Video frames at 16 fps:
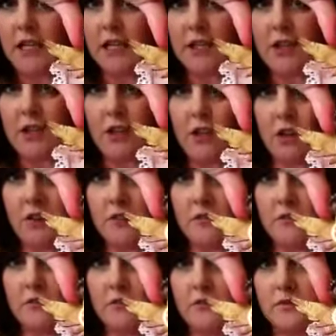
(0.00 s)
need to.
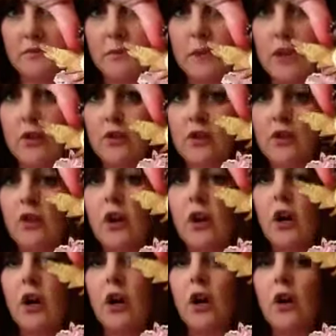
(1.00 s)
My altered
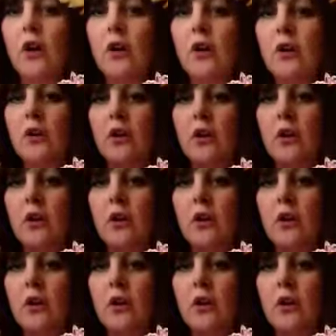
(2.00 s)
cork.